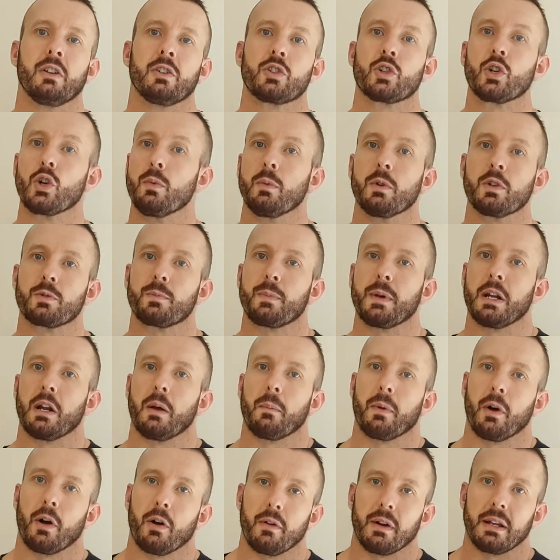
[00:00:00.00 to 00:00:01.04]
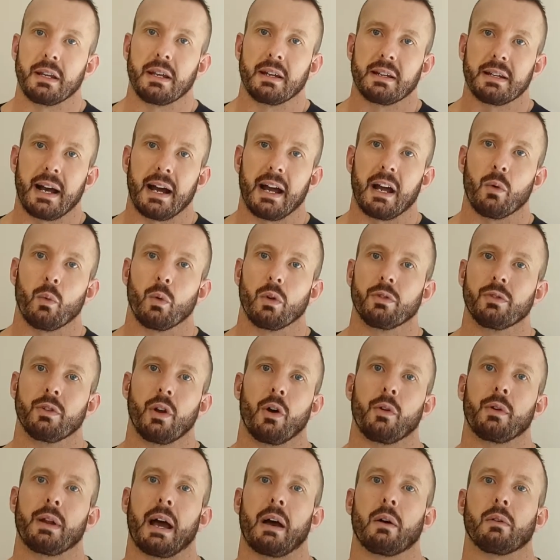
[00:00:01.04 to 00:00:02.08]
Too much peanut butter in your diet will
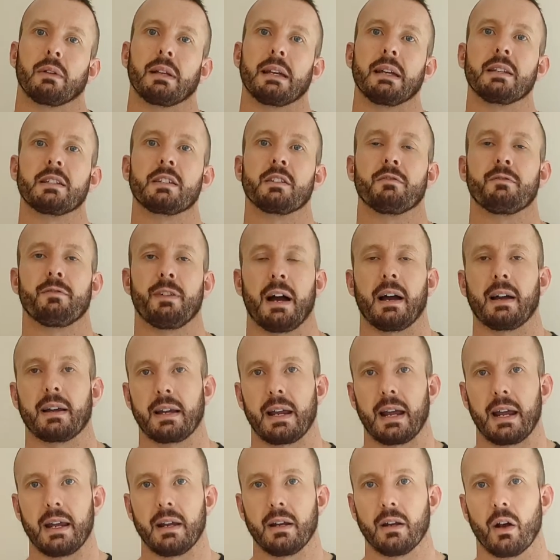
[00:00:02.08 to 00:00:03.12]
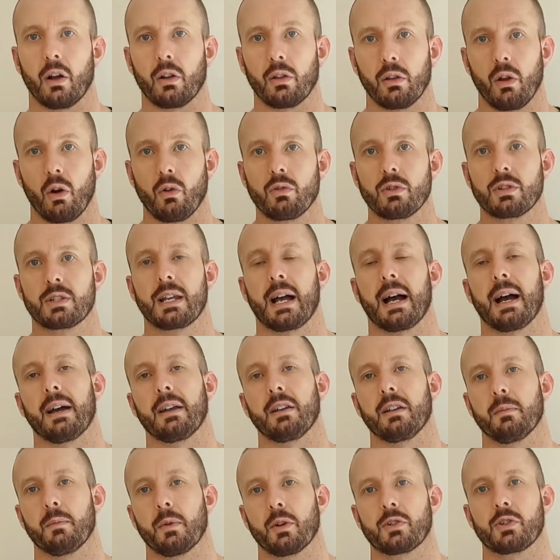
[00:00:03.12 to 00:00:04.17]
no doubt lead to fat gain
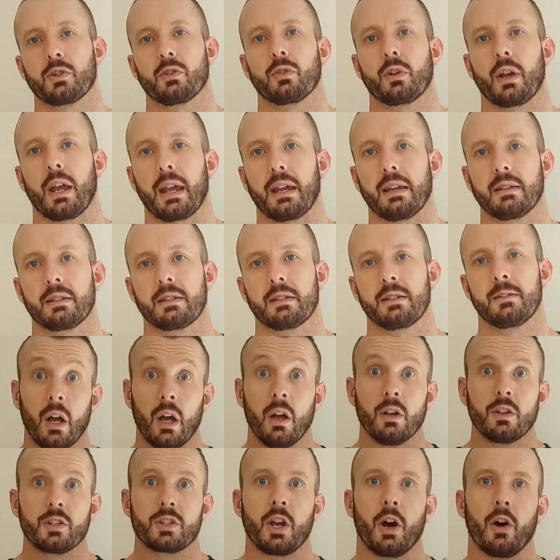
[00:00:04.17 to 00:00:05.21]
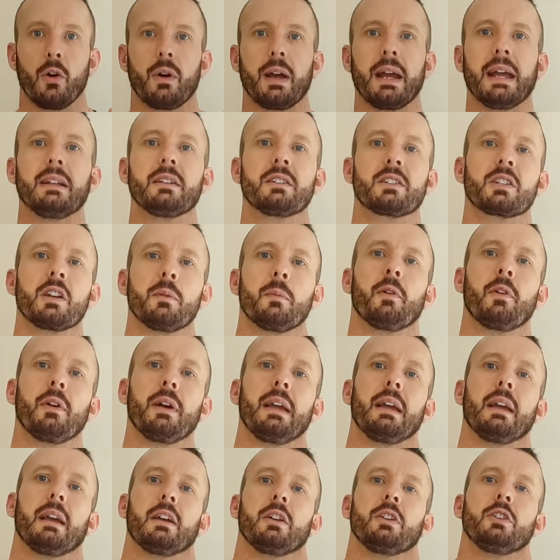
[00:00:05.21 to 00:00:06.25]
alongside your muscle gains. So in
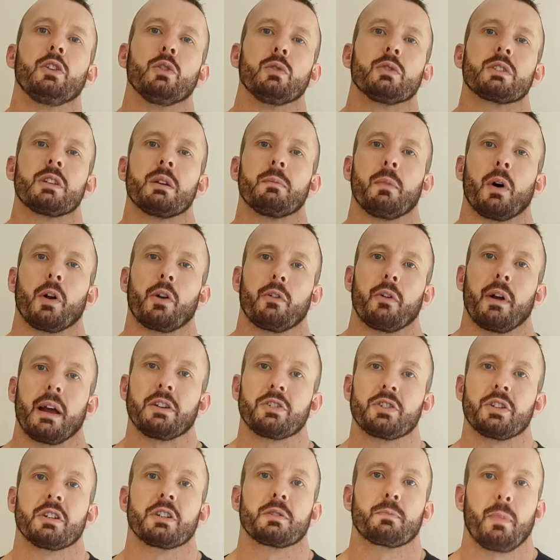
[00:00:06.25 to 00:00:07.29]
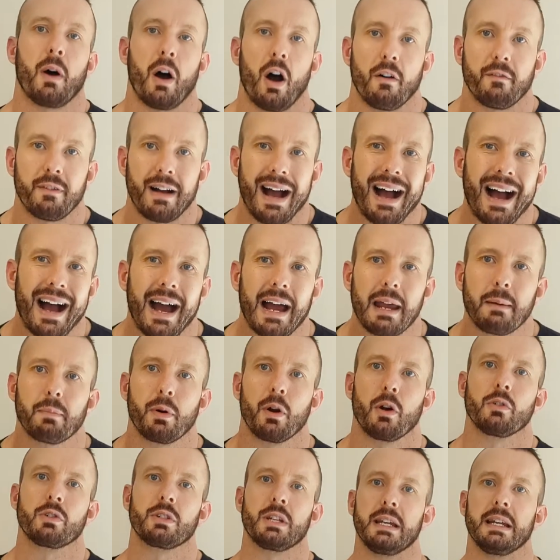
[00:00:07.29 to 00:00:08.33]
summary, used in moderation as part of a high
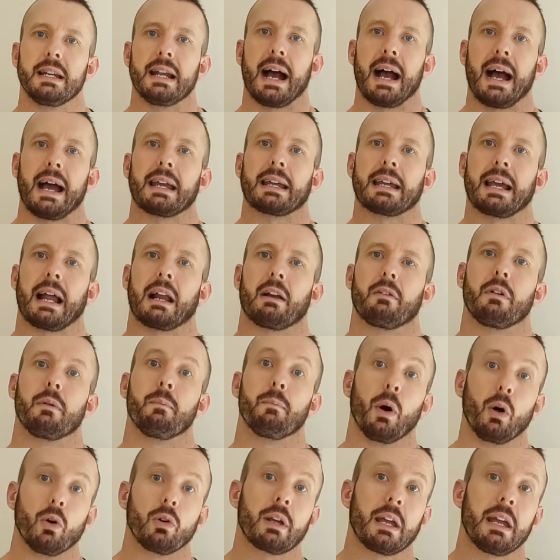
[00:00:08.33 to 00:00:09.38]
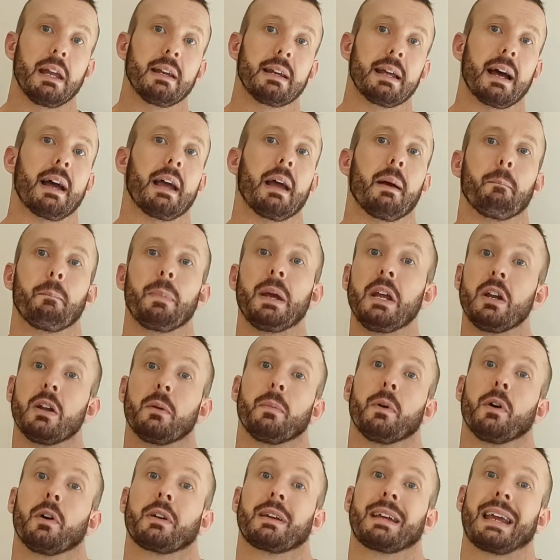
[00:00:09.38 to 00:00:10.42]
protein, high calorie bulking diet,
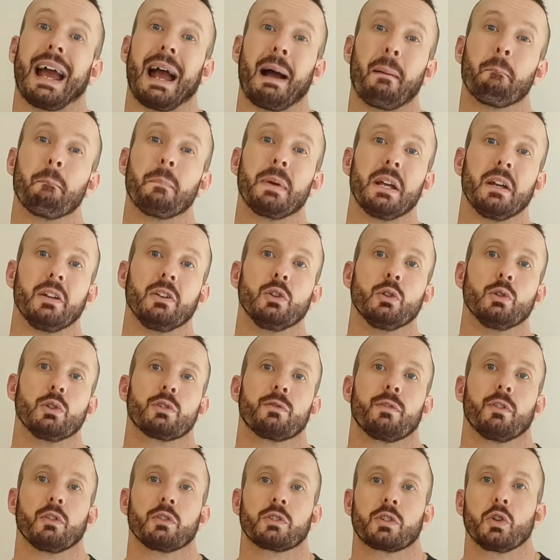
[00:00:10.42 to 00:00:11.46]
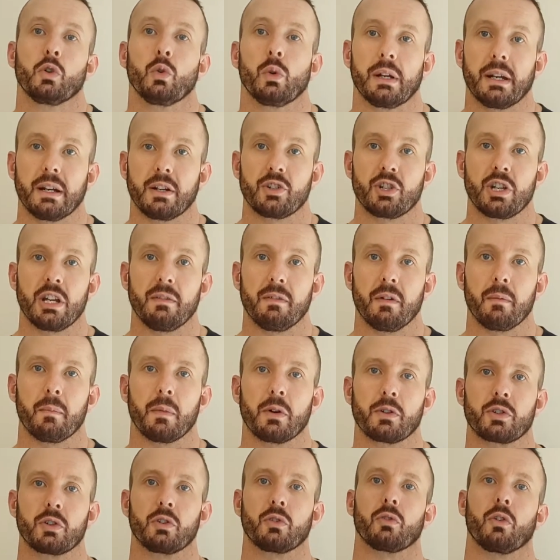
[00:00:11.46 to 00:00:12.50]
peanut butter can be a useful tool in achieving
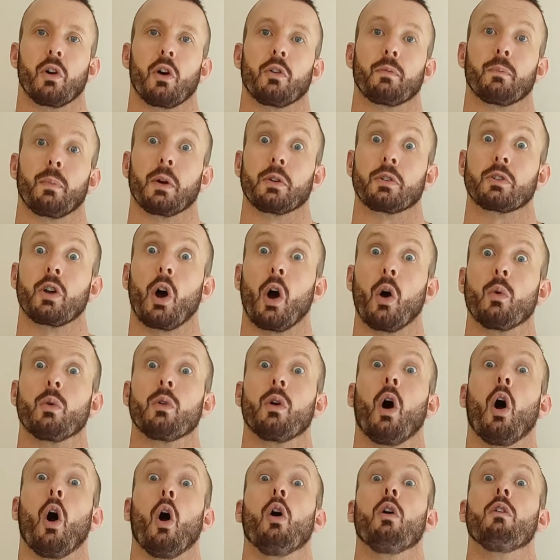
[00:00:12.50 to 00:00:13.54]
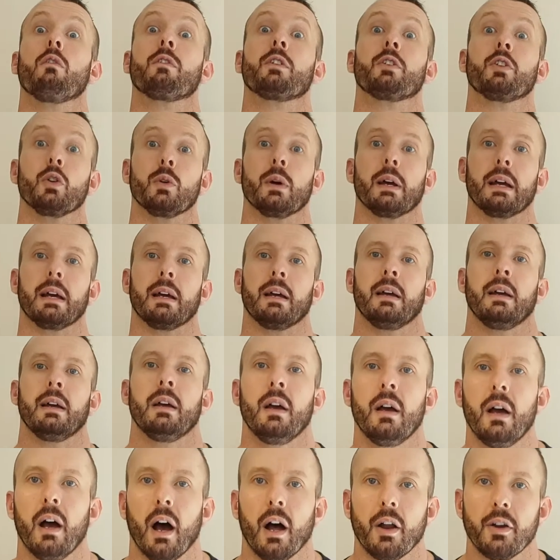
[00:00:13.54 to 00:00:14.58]
muscle growth, but don't overdo it.
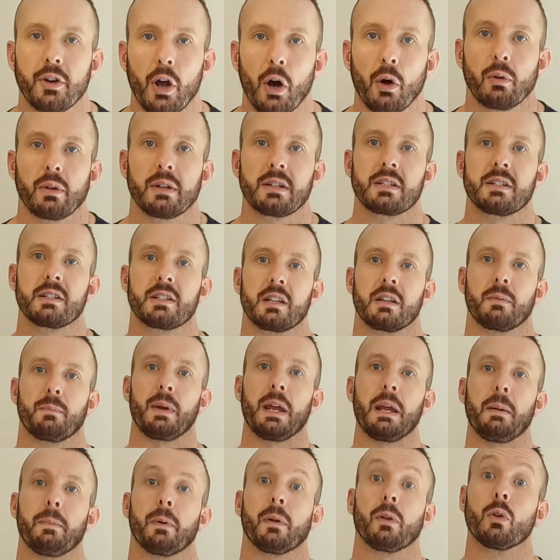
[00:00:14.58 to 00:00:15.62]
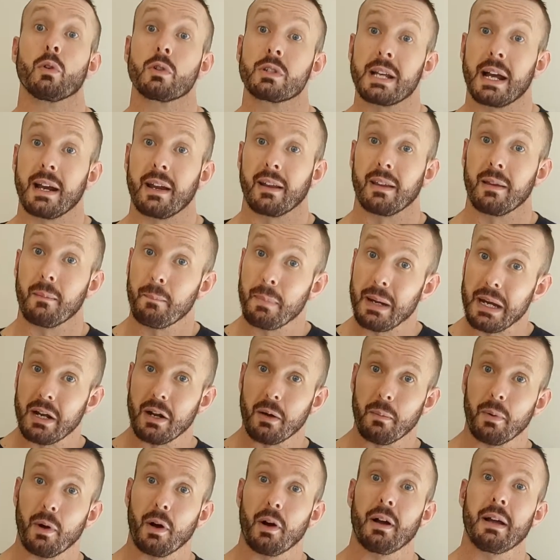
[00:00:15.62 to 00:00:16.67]
And don't listen to the people who tell you that
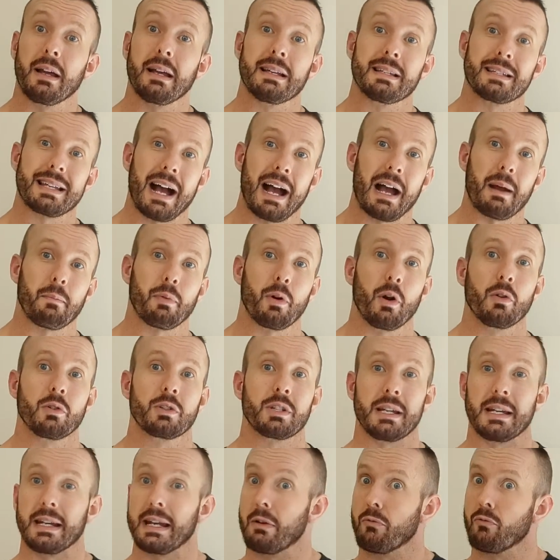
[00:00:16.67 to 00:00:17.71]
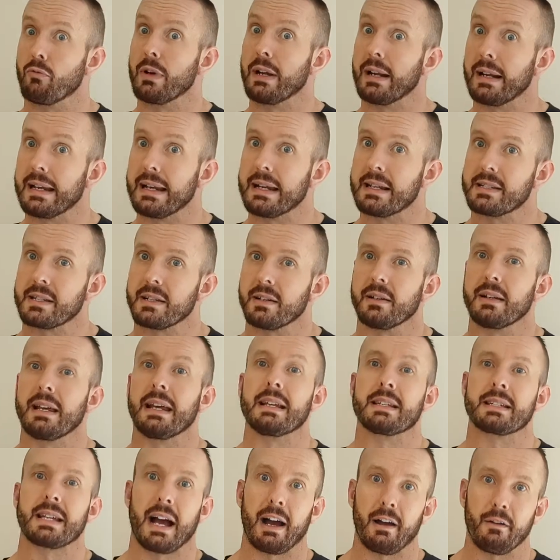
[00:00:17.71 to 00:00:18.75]
peanut butter is high protein. It really isn't.
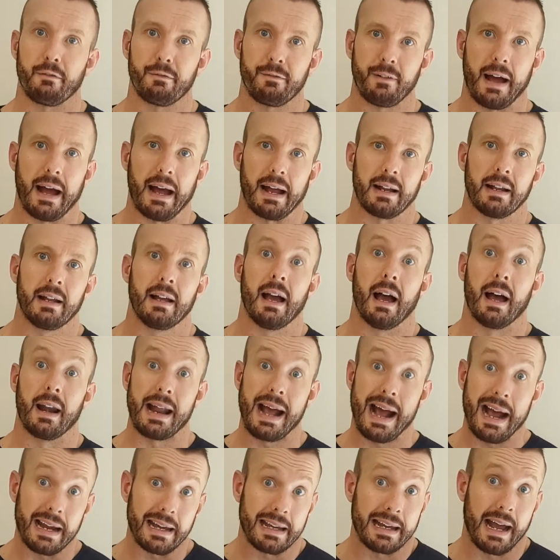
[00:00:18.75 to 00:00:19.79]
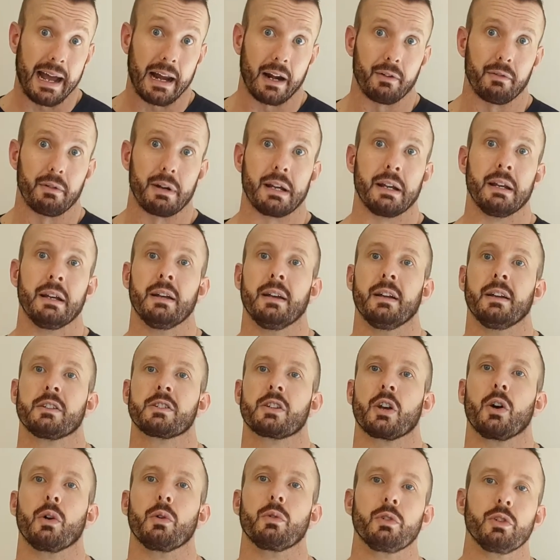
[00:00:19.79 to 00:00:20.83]
It's high fat and high calorie.
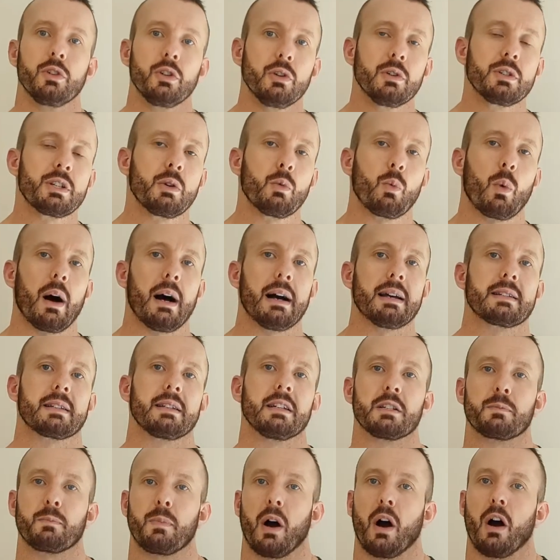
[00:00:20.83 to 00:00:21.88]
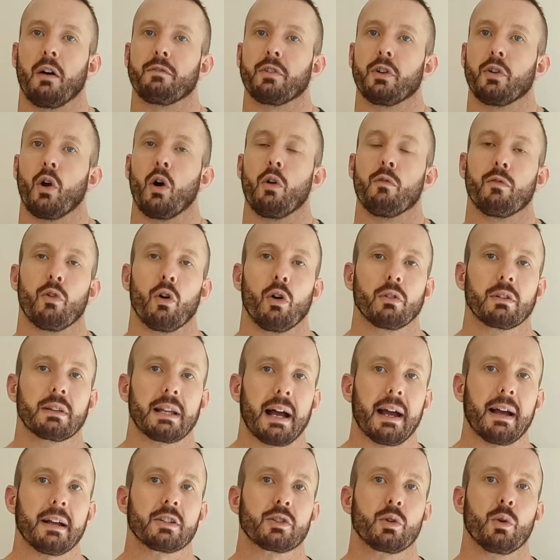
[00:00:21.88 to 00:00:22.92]
So use it wisely as part of your overall
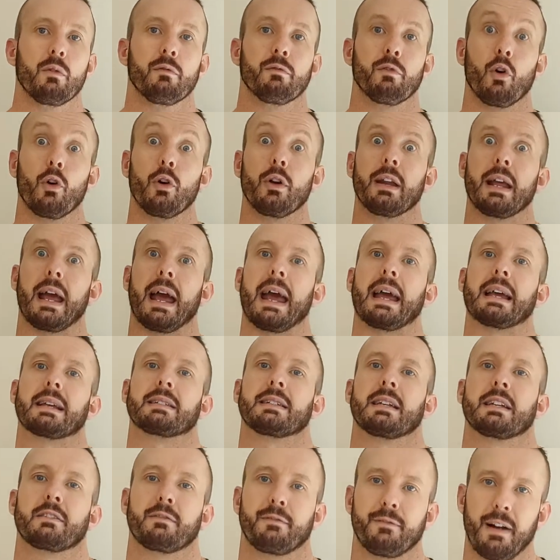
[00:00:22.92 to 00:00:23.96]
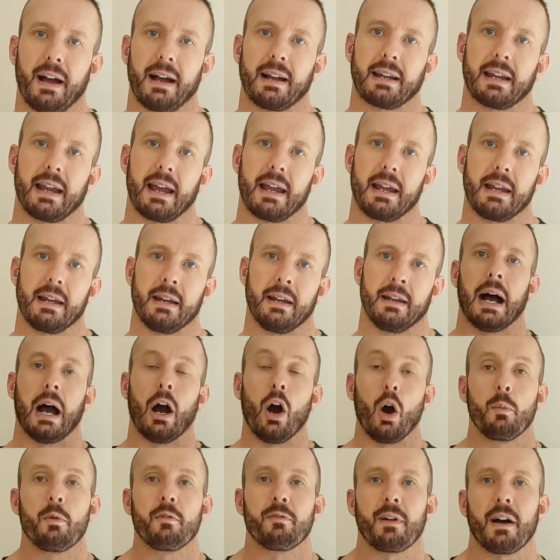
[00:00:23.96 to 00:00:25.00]
diet to avoid excess fat gain. I
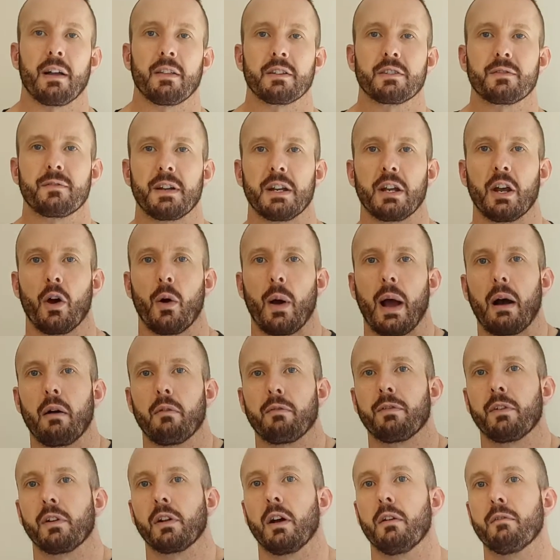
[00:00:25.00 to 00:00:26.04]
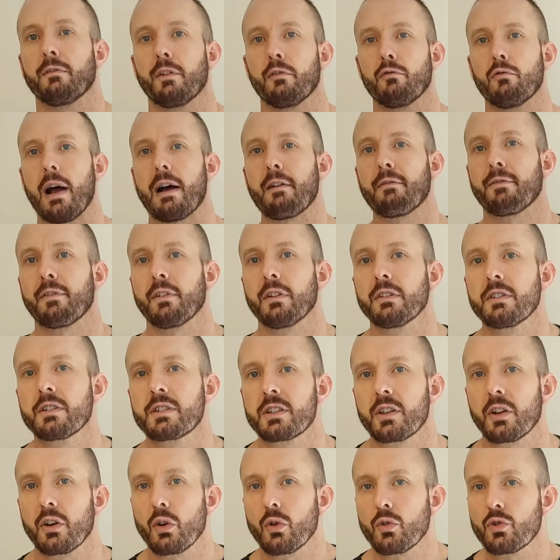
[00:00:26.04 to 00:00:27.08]
hope you found this video helpful, and for reference,
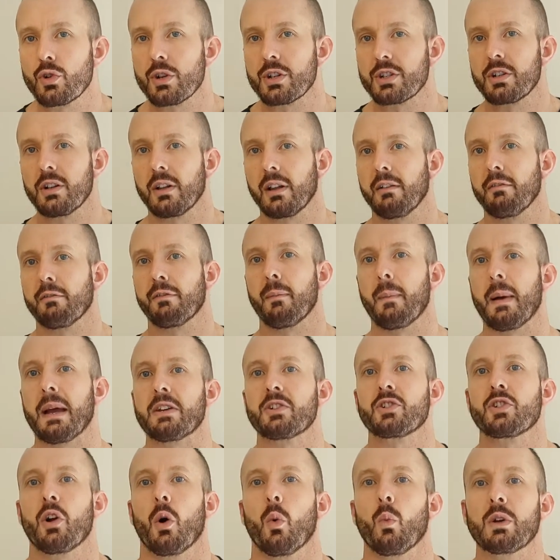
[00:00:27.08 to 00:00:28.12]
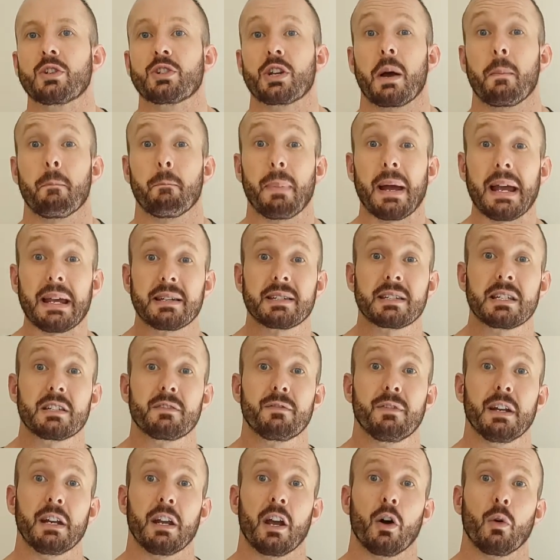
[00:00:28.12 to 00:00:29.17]
the nutritional information on which I base this
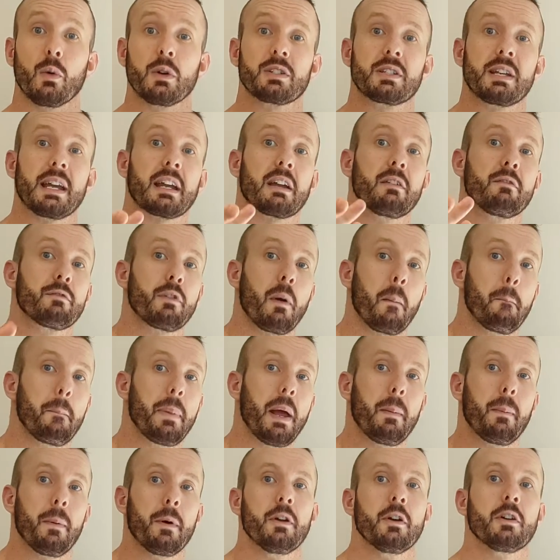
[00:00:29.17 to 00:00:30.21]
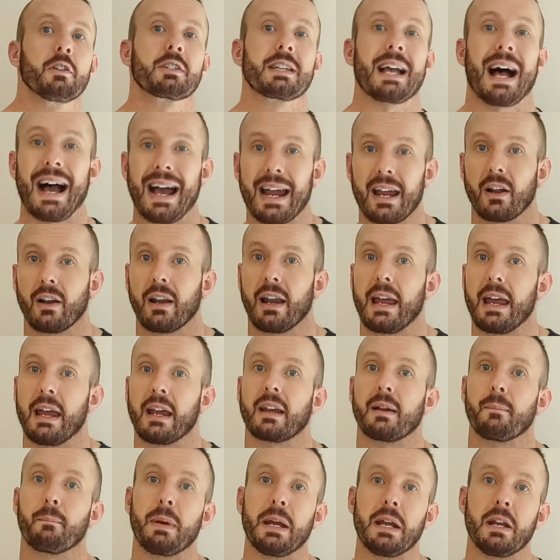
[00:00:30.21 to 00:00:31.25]
video was taken from Pippa Nut's Higher
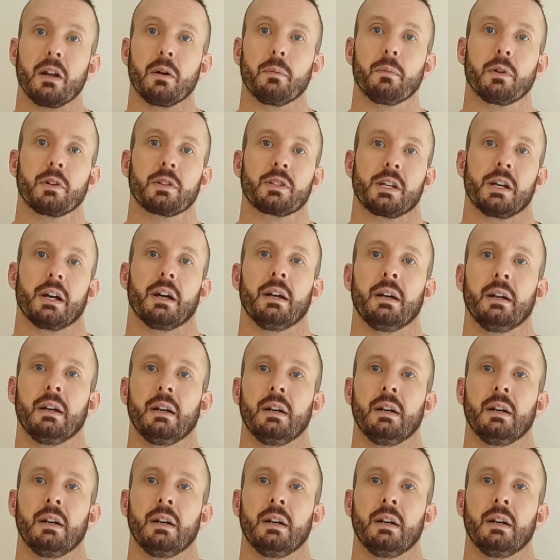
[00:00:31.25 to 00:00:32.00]
Lake peanut butter.